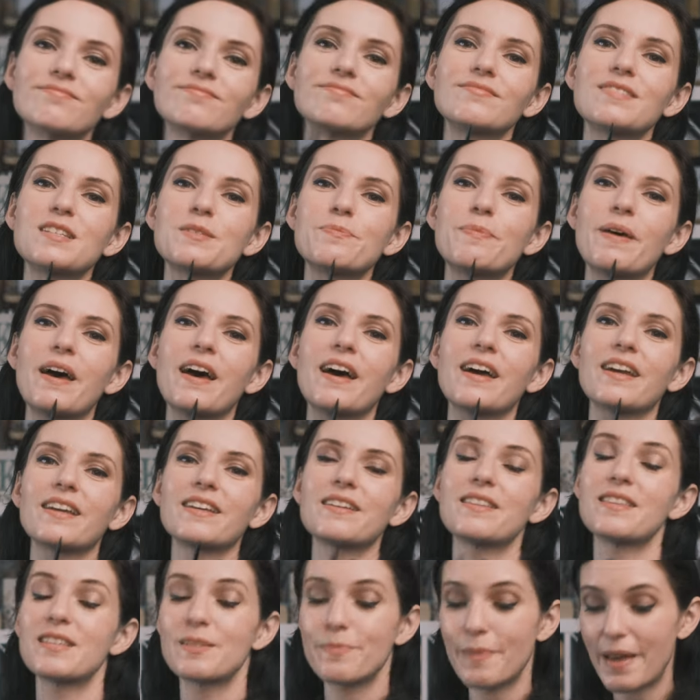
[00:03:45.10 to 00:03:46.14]
this bag
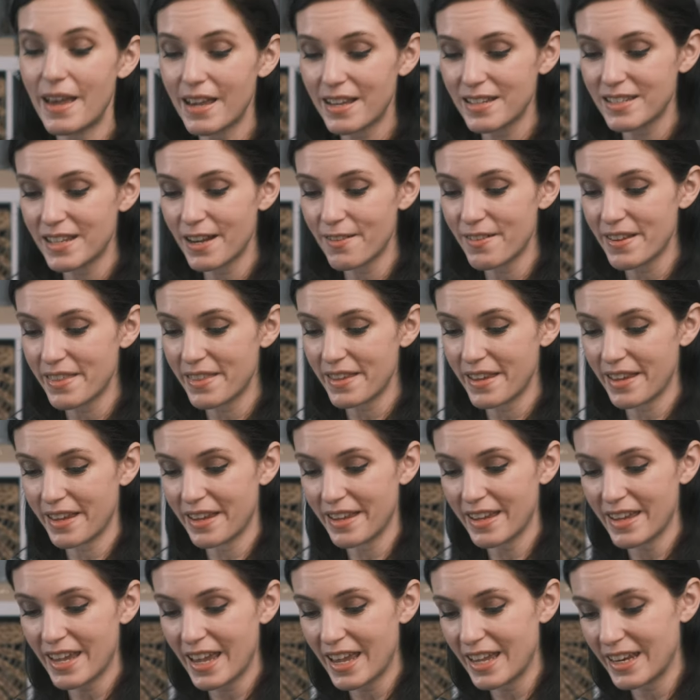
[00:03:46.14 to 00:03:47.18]
this bag is
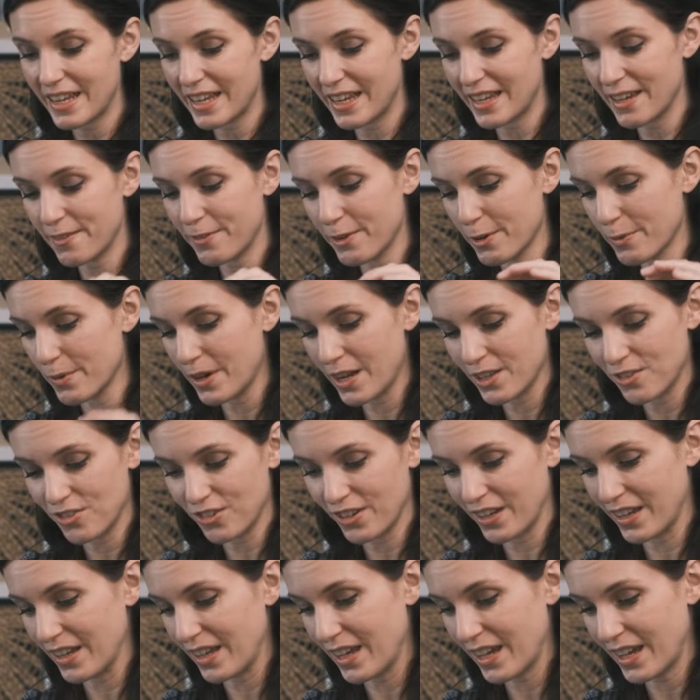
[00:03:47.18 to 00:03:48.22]
everything katie if you're
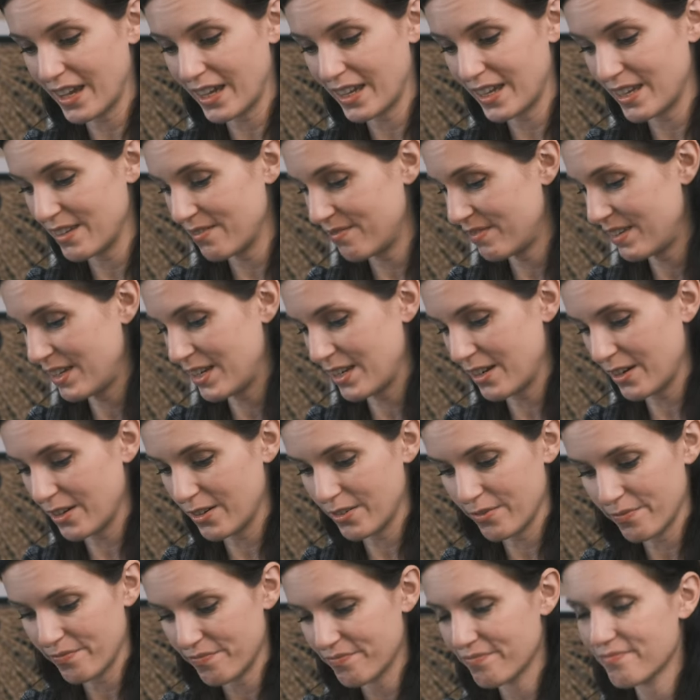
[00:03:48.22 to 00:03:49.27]
watching i you
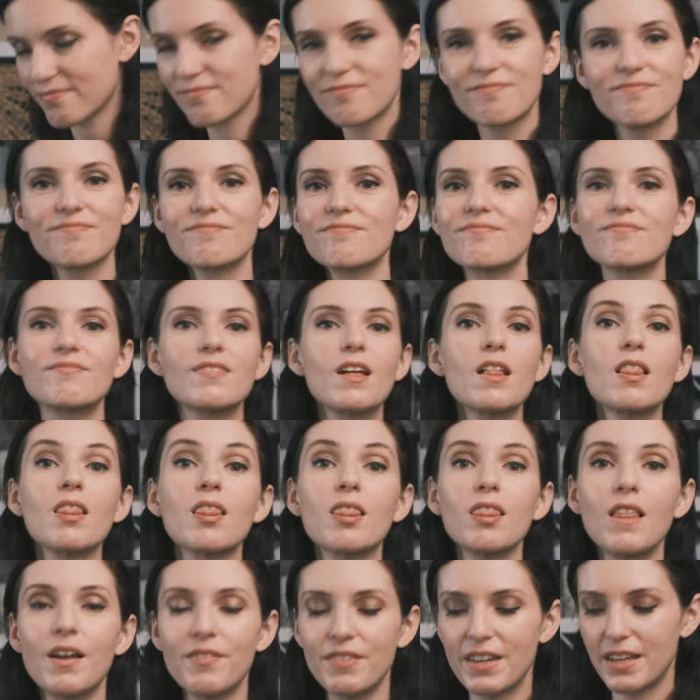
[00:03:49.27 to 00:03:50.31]
know
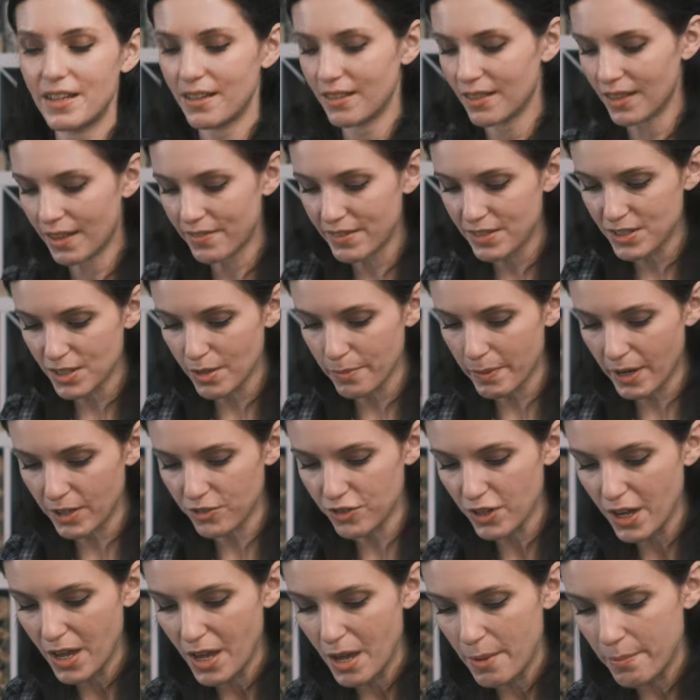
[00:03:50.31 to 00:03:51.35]
love it love it so
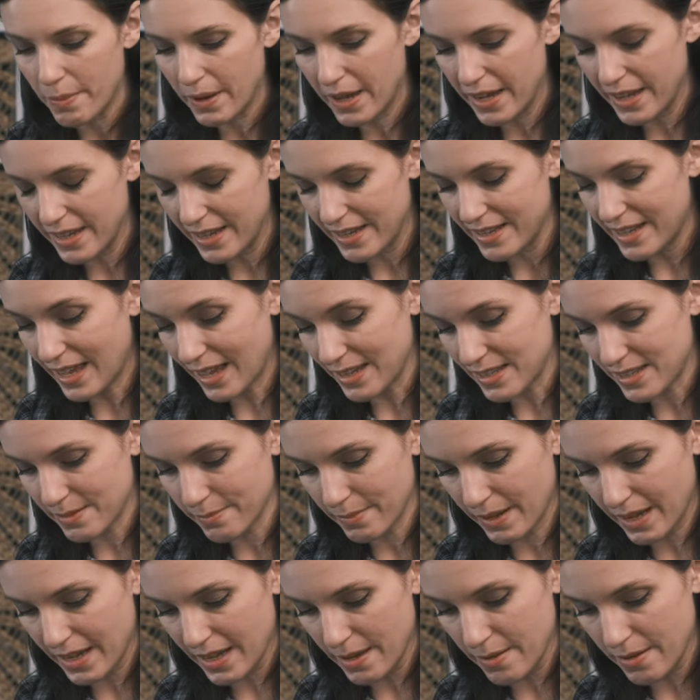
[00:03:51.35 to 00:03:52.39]
much but yes
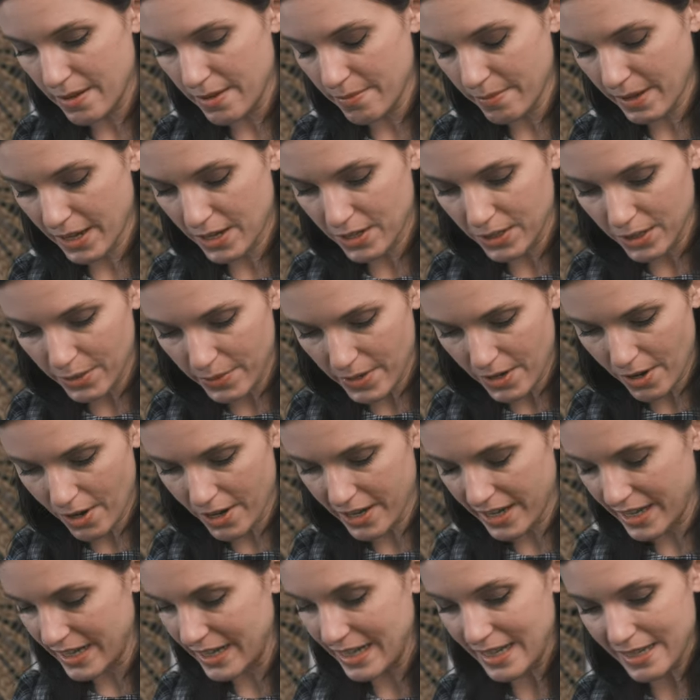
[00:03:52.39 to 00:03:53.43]
my my kahlua
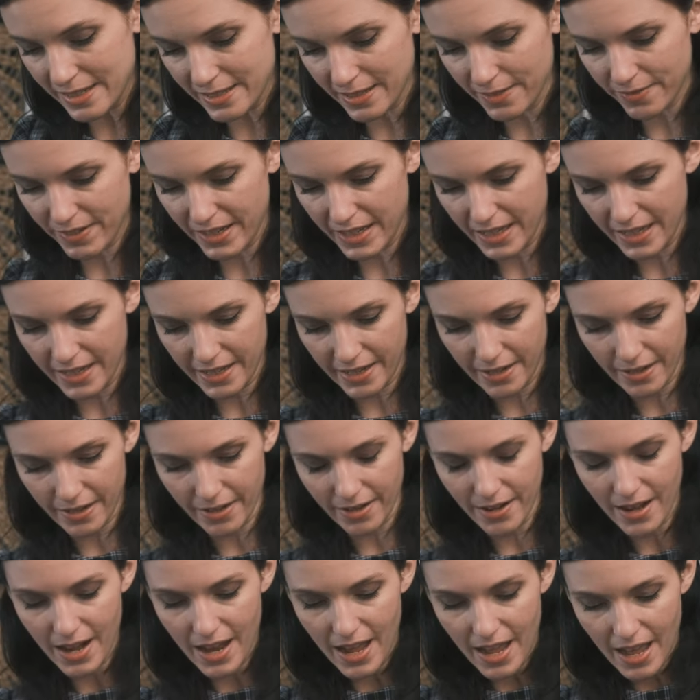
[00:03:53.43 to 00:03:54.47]
cardigan is living in
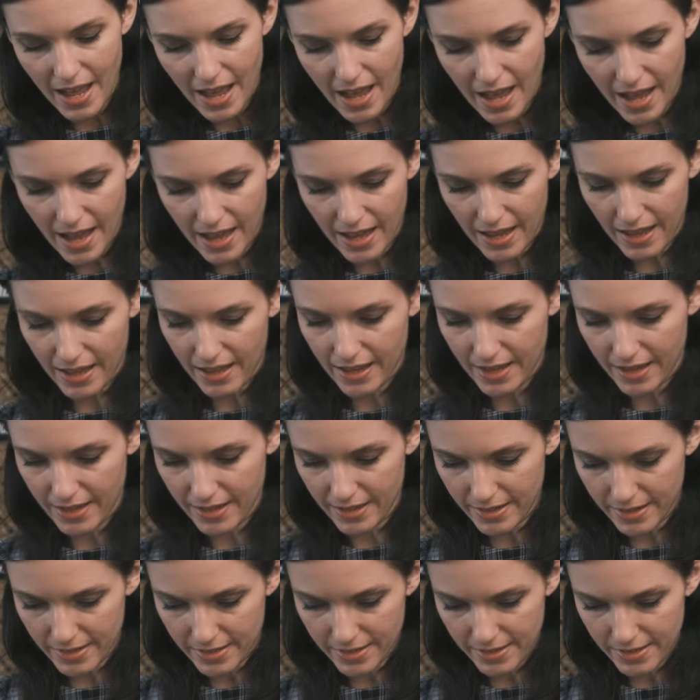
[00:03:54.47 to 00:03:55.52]
here
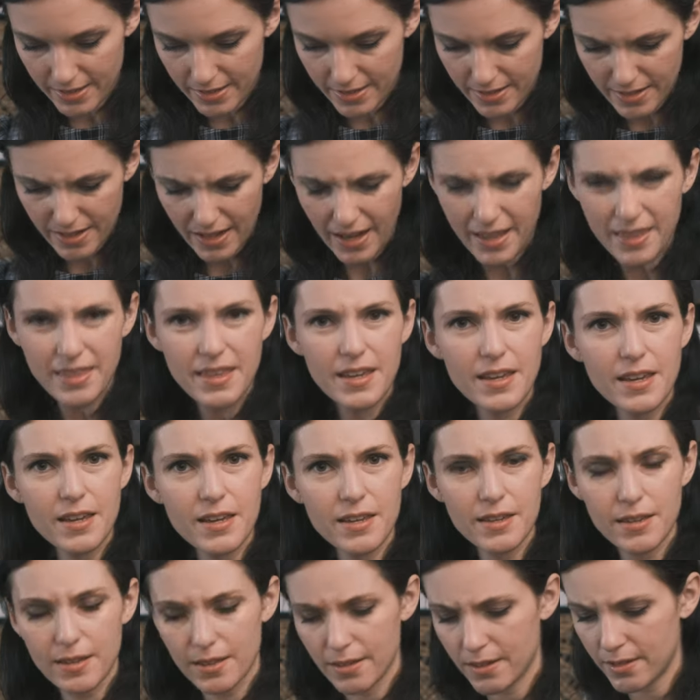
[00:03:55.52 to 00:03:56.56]
and I
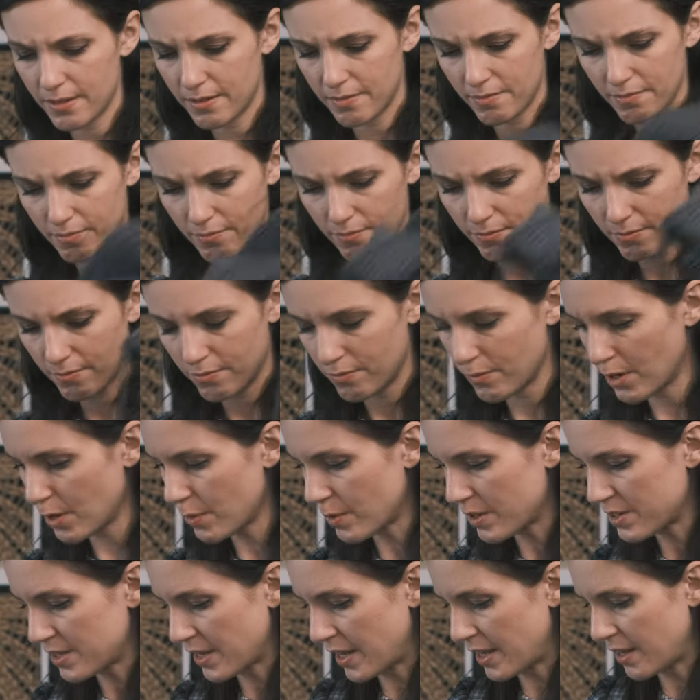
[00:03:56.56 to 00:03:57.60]
think where
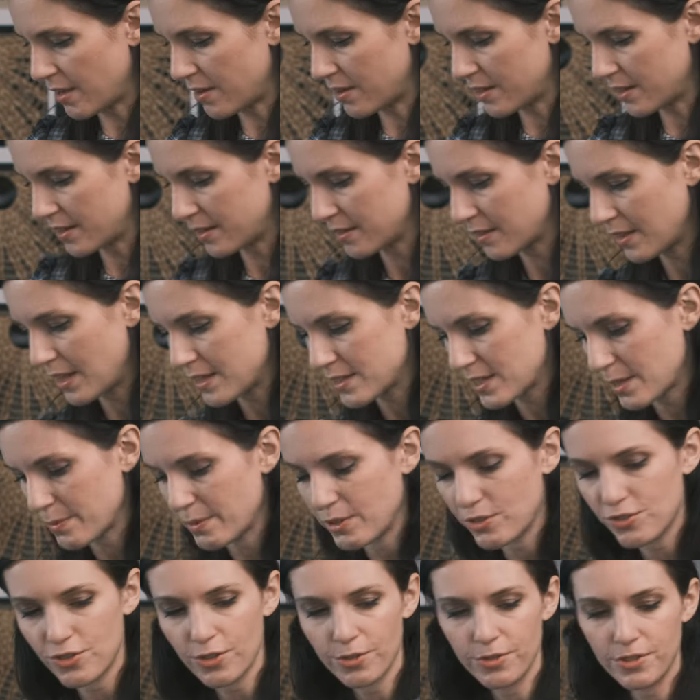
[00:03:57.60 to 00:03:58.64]
was I on it the last time
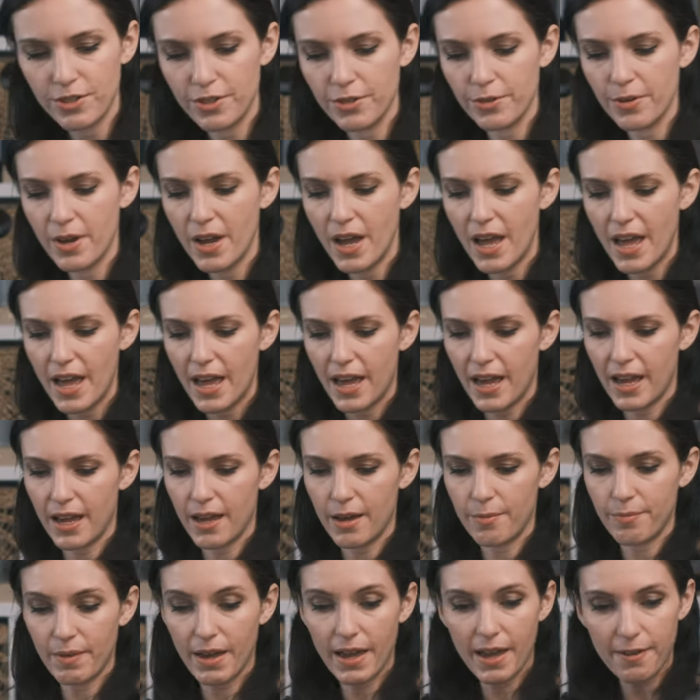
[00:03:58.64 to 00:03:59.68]
I showed you?
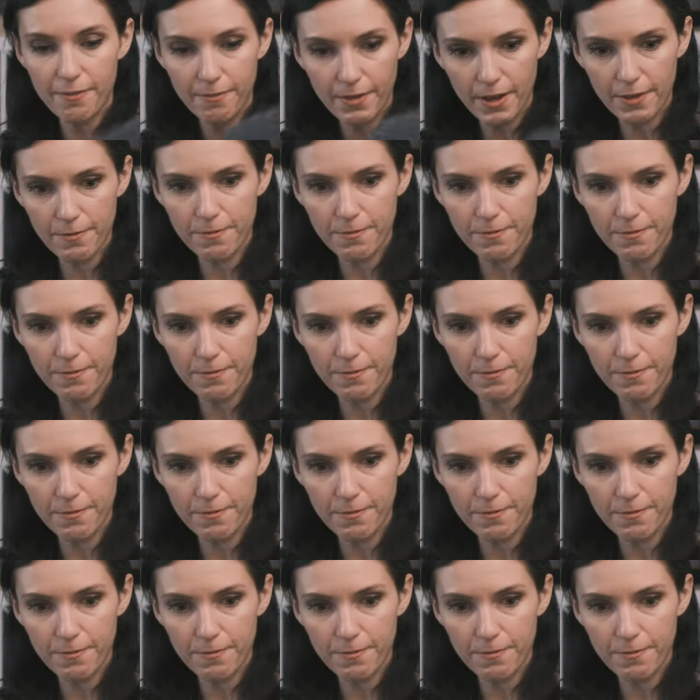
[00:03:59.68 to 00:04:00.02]
Um, I, I